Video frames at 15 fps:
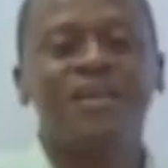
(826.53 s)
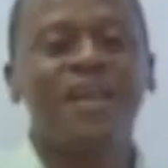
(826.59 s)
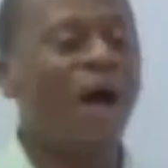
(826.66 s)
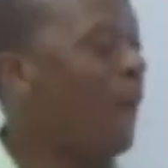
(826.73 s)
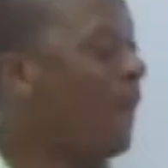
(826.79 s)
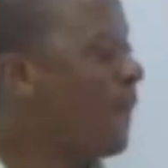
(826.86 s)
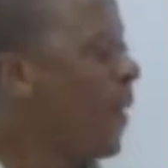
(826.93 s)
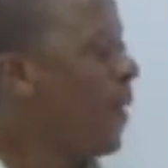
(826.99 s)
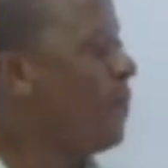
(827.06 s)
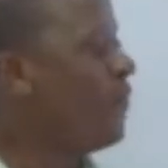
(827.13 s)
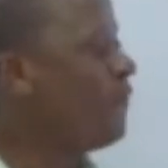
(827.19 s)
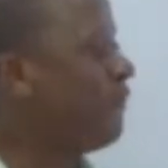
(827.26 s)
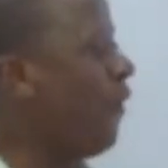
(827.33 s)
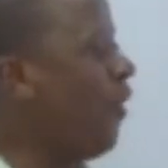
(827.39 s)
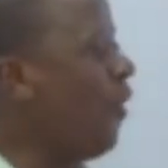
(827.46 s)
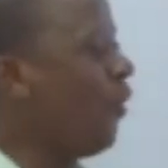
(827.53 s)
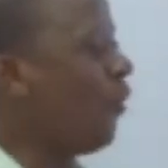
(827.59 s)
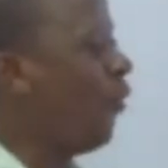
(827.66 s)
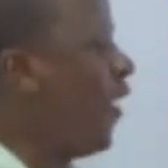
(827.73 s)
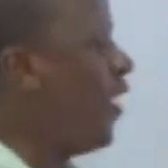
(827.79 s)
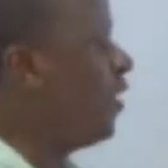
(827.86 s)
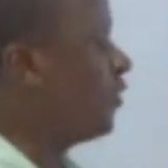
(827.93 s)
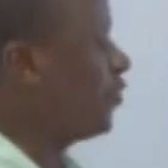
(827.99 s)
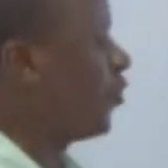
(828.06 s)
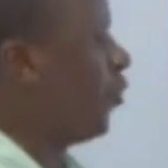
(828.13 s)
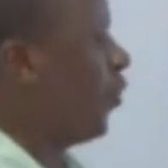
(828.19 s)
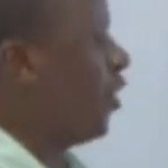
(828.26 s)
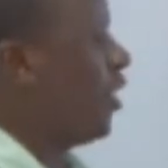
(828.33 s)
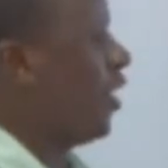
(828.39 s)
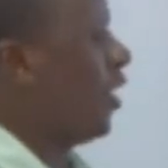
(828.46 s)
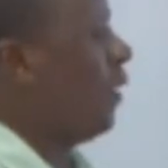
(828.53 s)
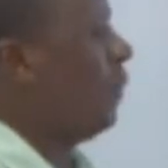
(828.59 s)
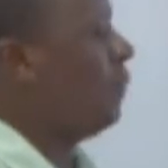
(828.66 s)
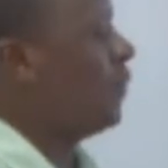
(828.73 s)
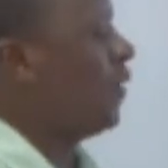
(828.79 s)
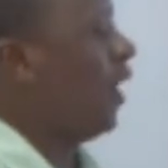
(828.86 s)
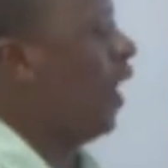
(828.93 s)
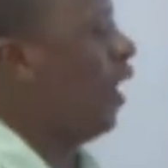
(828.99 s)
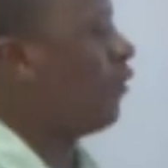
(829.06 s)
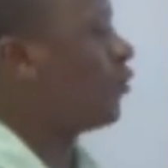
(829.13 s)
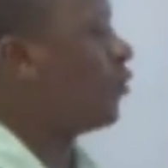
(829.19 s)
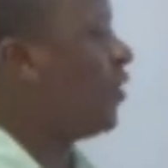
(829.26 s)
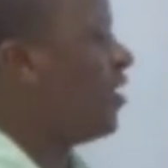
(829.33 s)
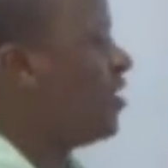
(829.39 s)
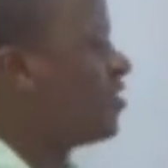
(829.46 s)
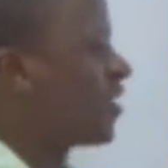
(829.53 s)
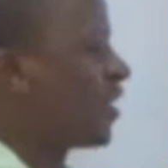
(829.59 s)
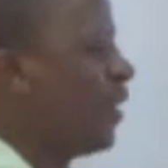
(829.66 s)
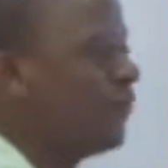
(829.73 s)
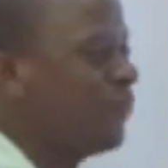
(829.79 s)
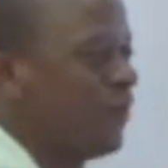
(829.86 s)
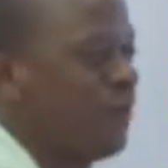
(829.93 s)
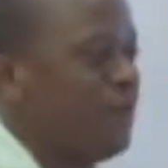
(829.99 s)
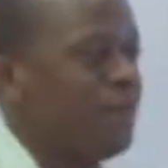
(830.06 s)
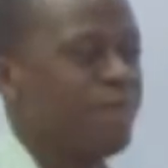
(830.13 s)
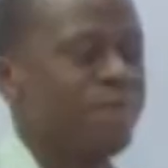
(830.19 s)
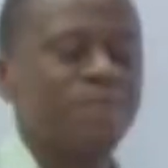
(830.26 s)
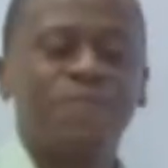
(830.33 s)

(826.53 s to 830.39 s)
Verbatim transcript: Now, before going to um, uh, to the description,